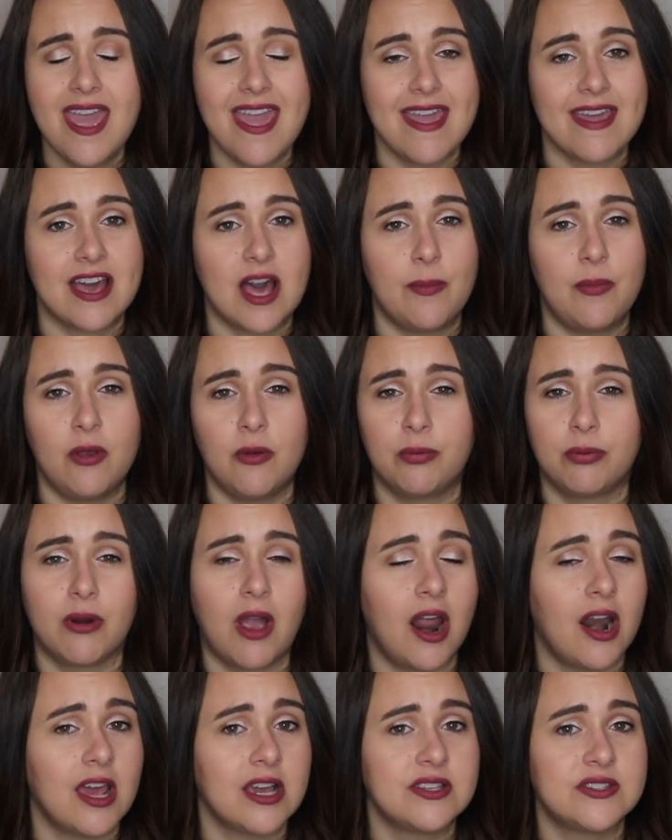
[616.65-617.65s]
a couple
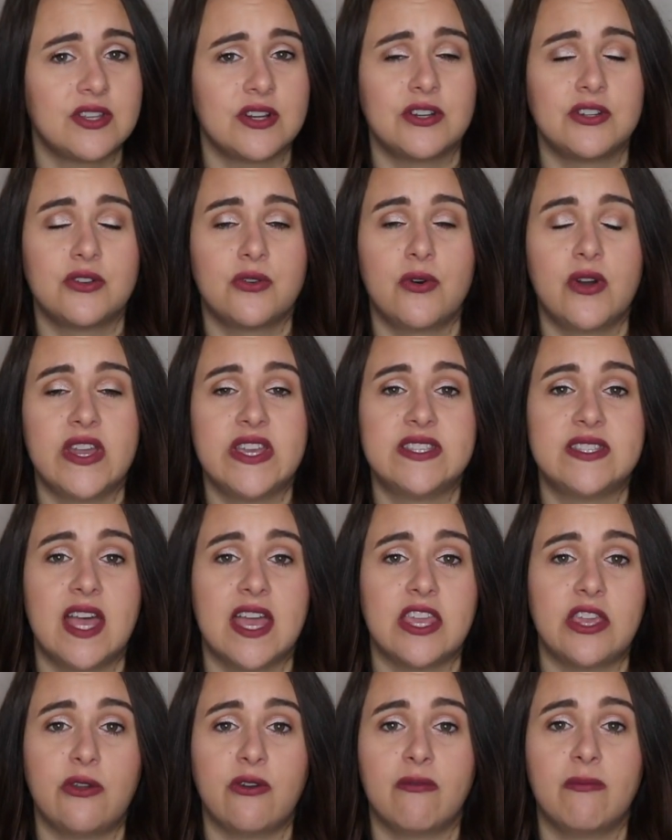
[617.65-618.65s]
products or toys
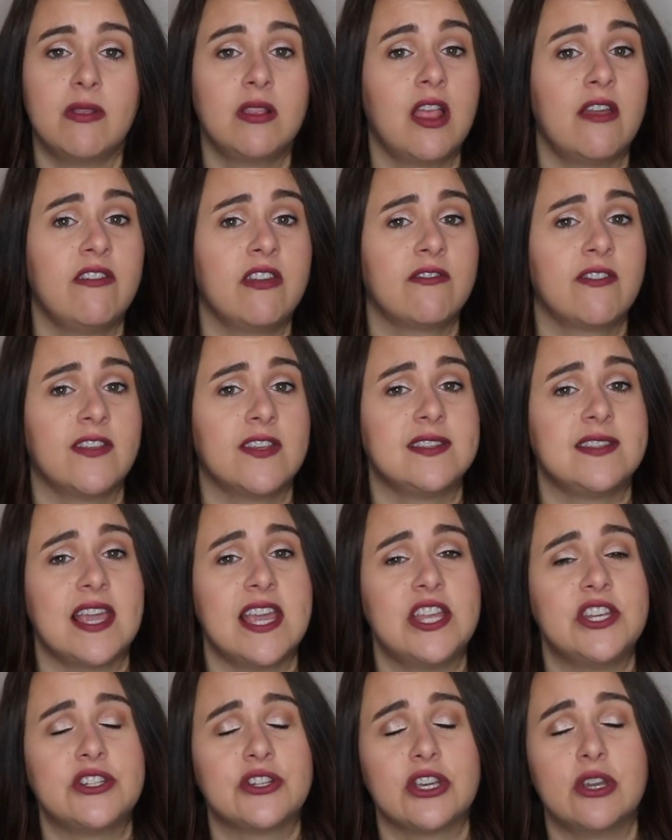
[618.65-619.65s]
that you have been loving for this
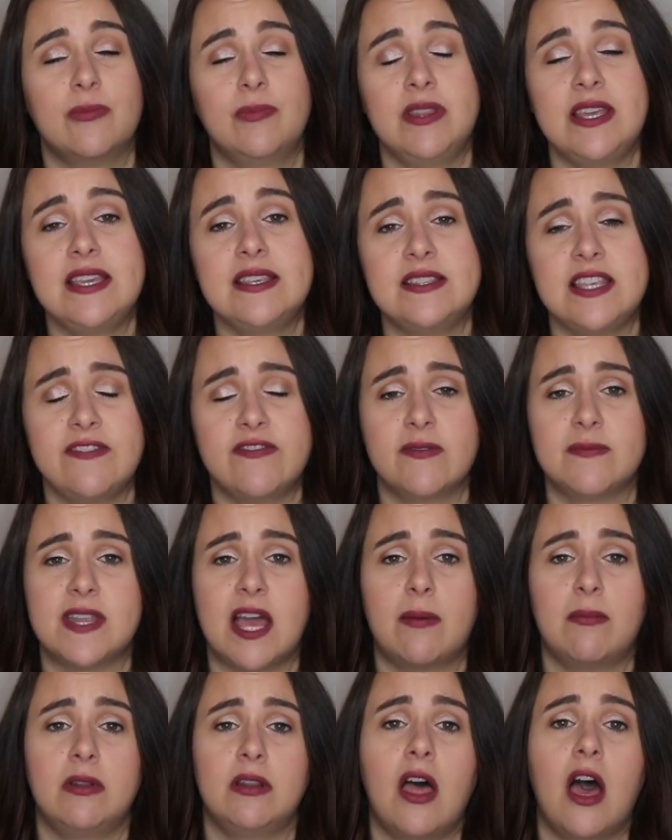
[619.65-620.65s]
age group, please leave them
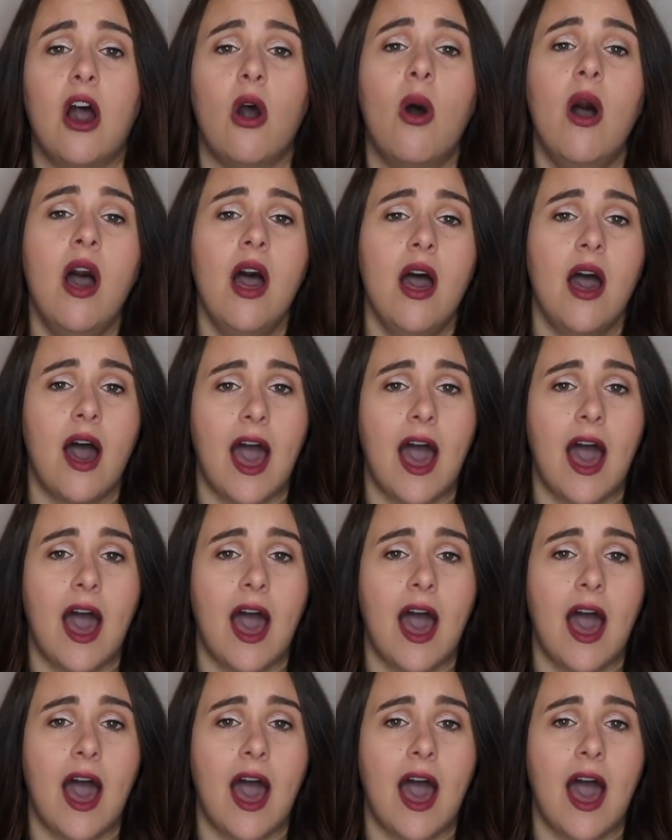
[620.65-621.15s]
down below.